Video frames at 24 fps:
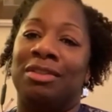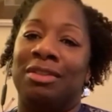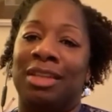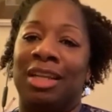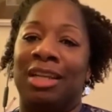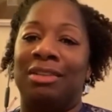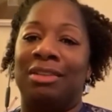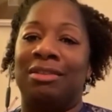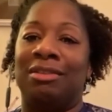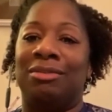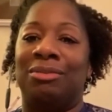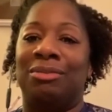
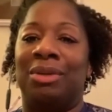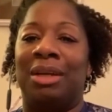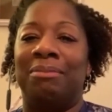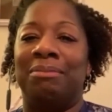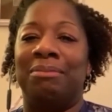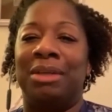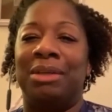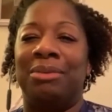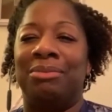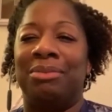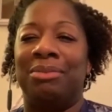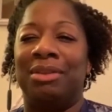That's what I
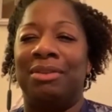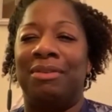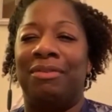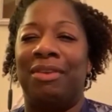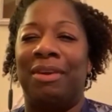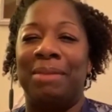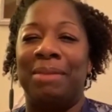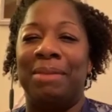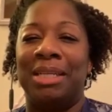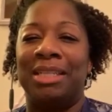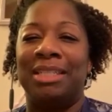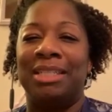mean, if
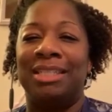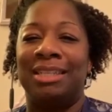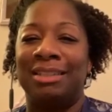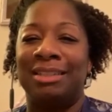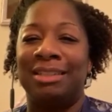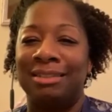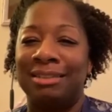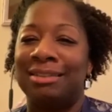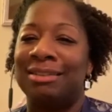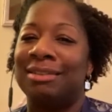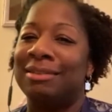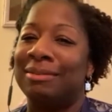that makes
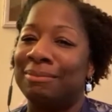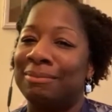sense.